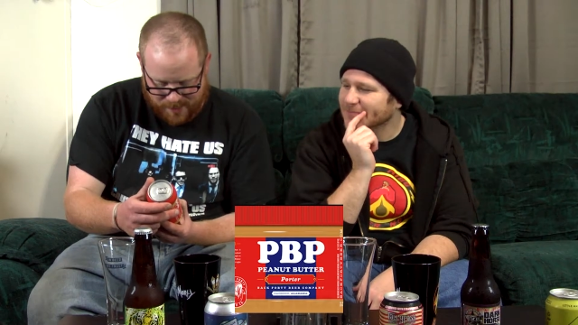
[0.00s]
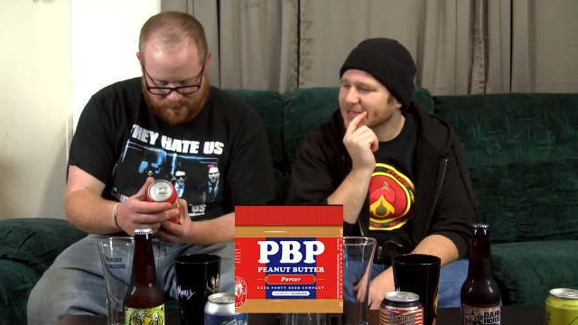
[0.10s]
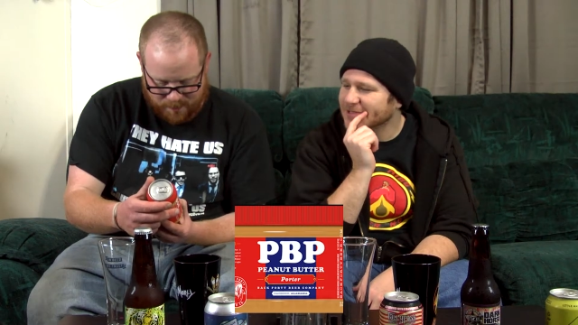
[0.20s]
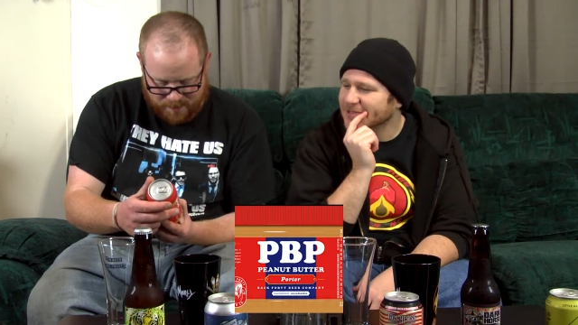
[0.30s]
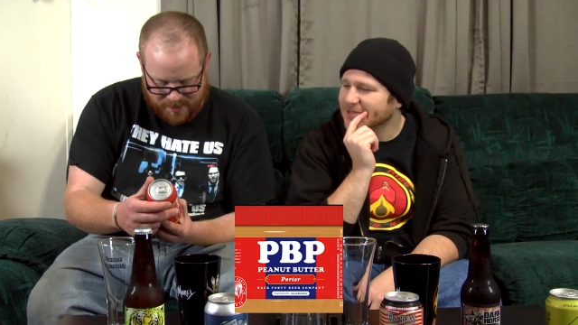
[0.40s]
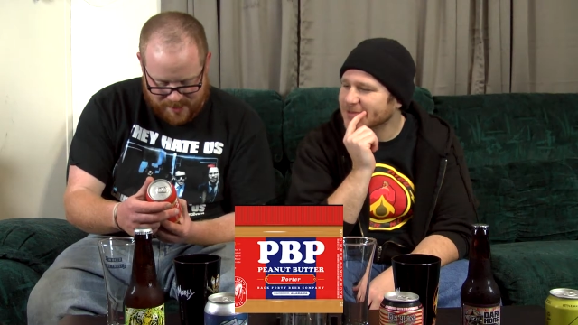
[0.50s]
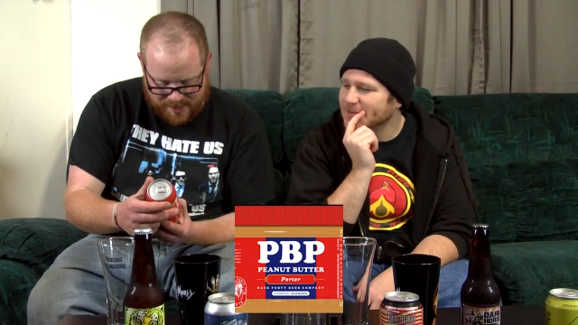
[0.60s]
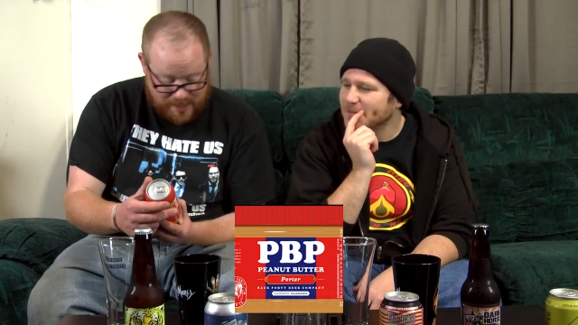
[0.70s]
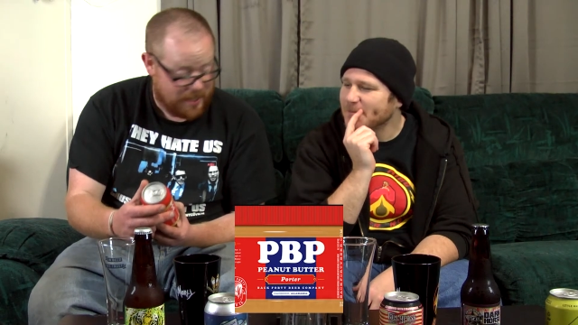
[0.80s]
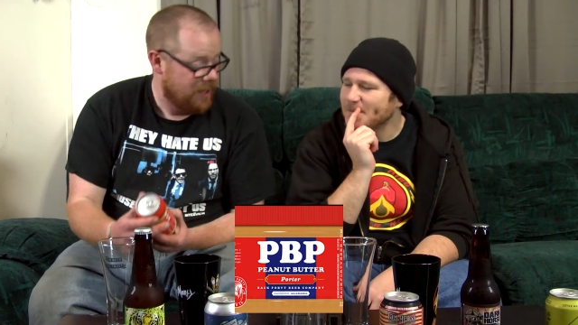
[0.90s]
Speaker 1: that would
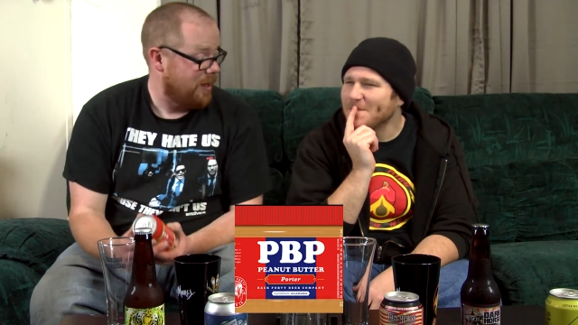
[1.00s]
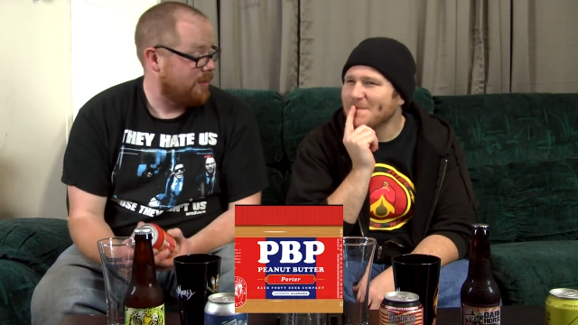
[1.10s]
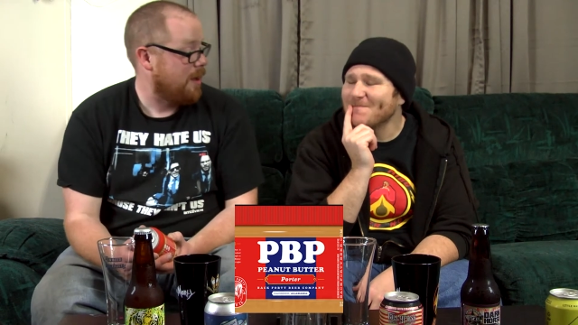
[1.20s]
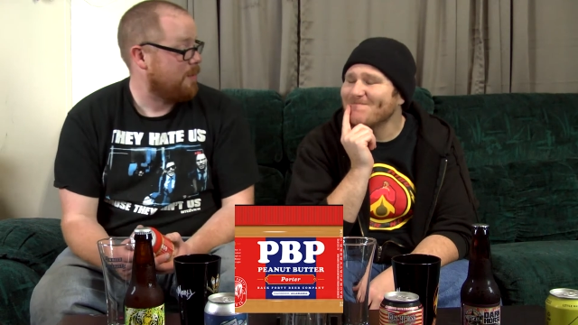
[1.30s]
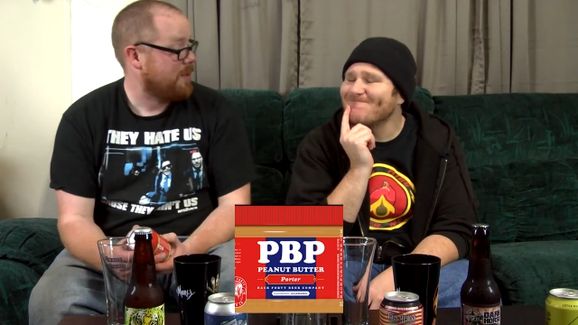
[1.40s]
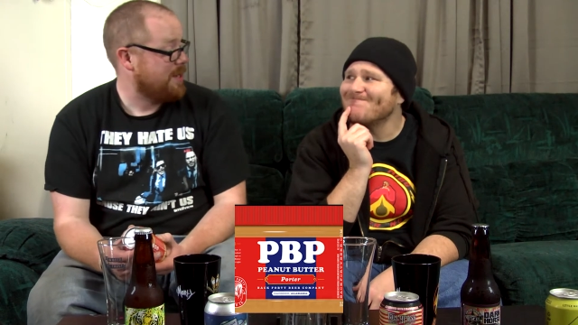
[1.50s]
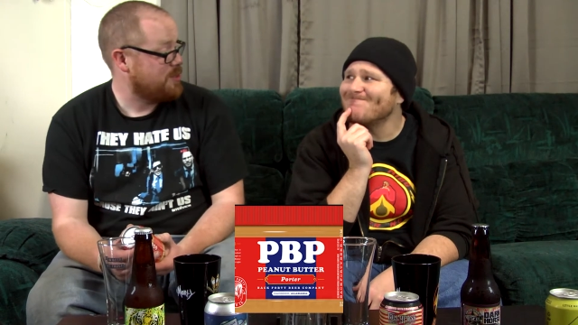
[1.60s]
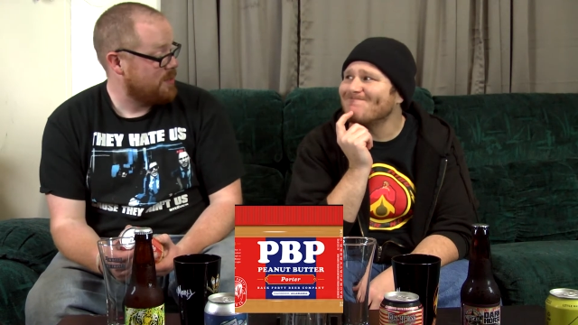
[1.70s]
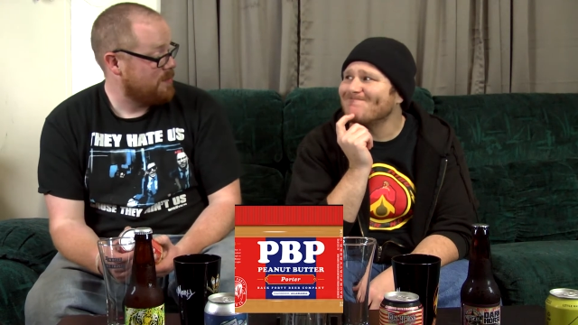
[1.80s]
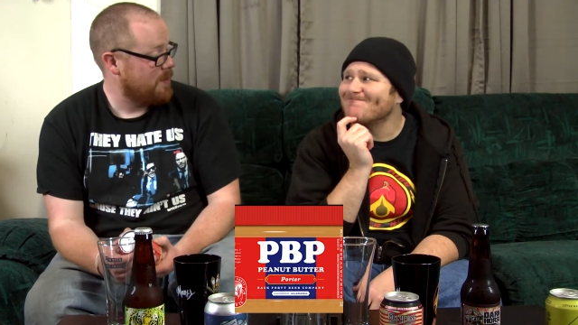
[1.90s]
be a
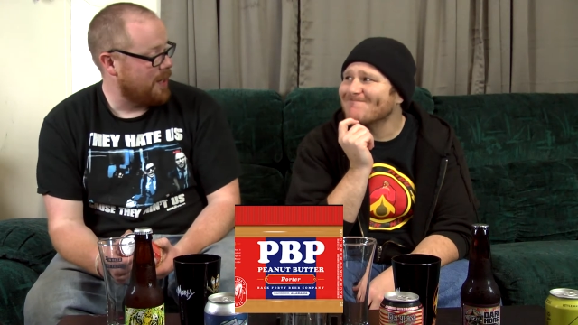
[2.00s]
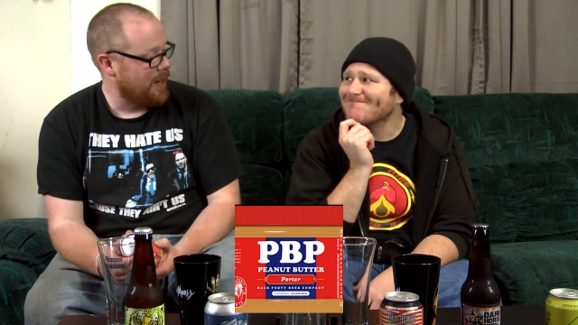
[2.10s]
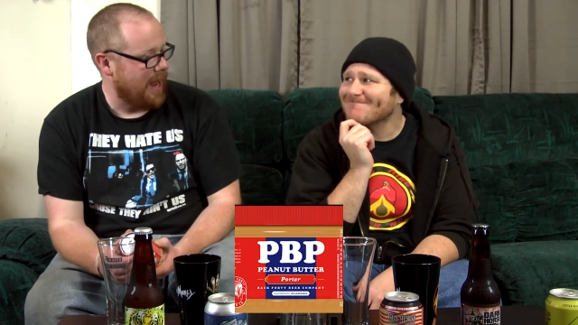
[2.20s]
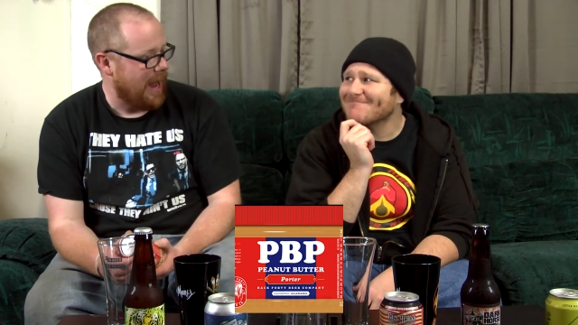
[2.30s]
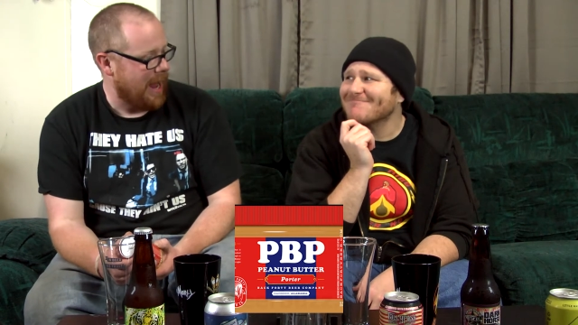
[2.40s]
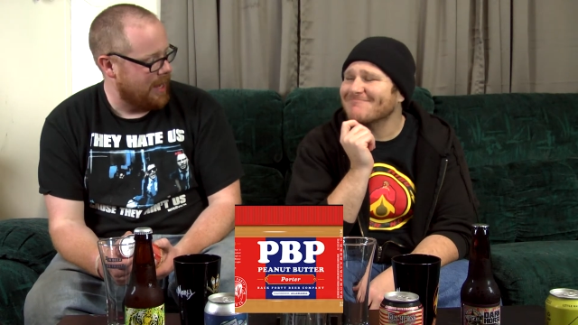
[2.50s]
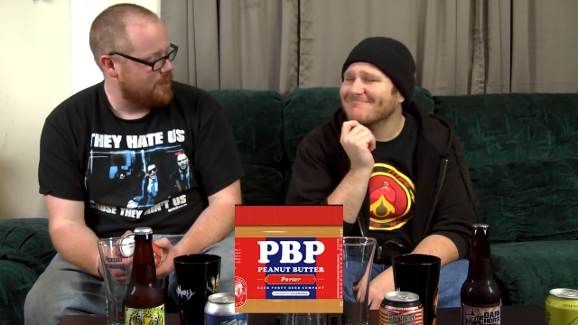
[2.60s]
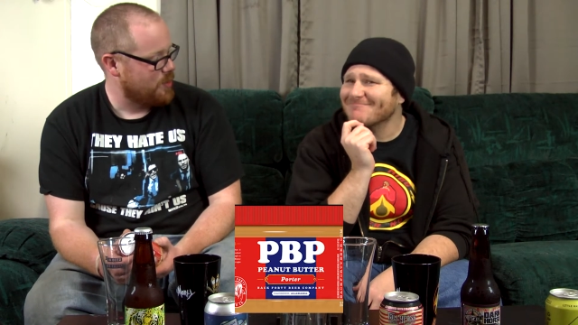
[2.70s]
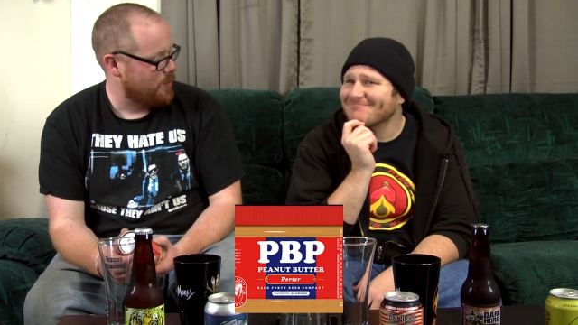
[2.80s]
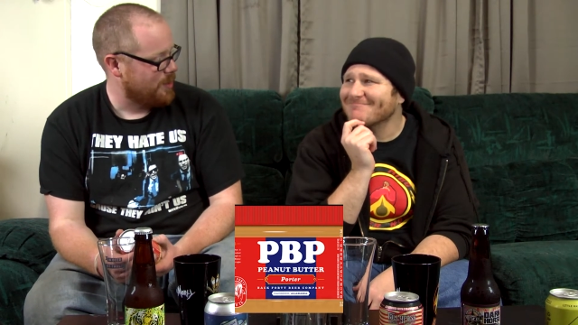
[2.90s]
combination that I
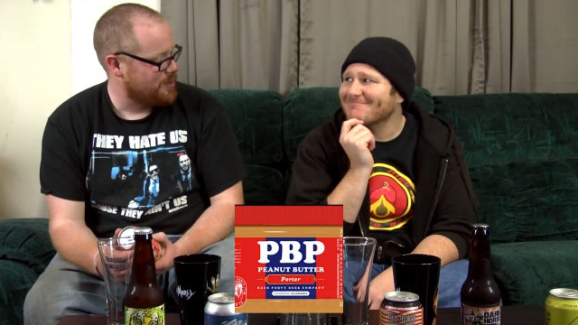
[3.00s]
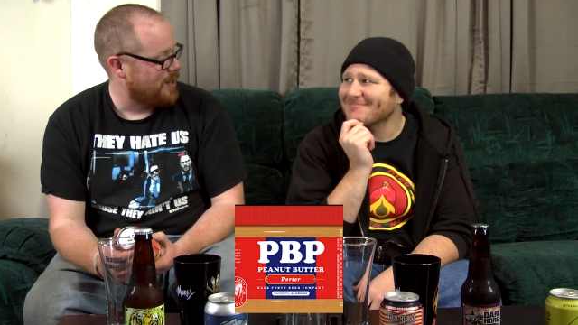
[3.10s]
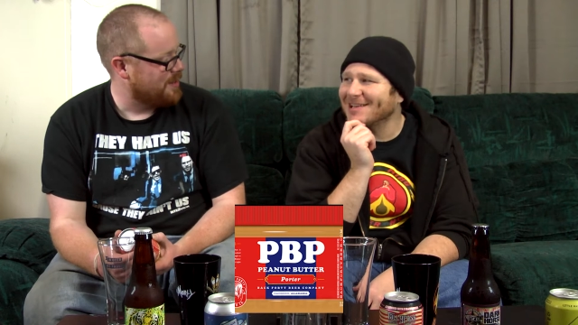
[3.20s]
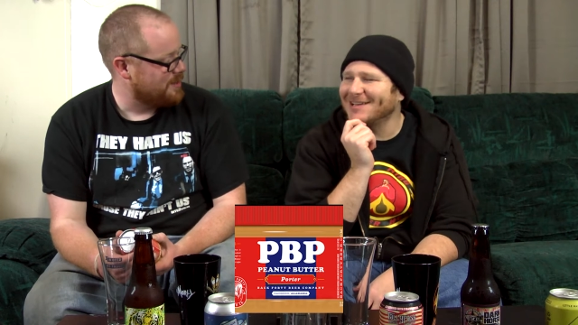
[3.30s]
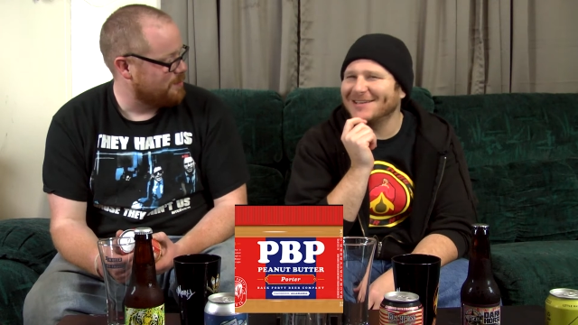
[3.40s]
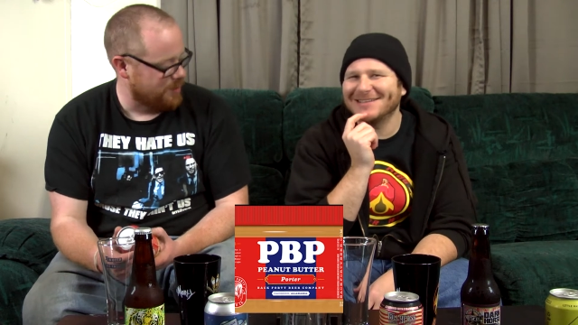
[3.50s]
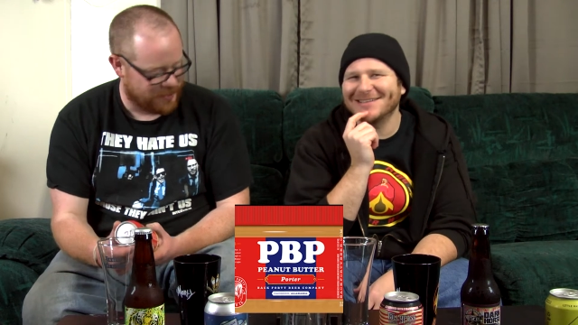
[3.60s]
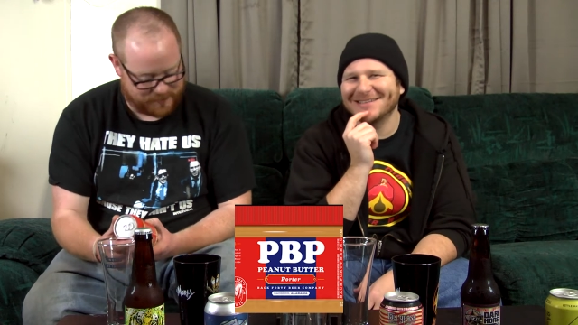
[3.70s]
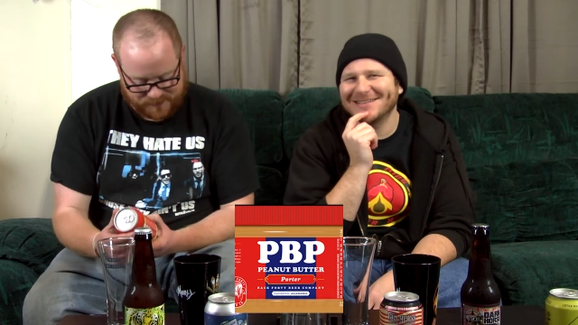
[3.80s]
actually want to try at this point.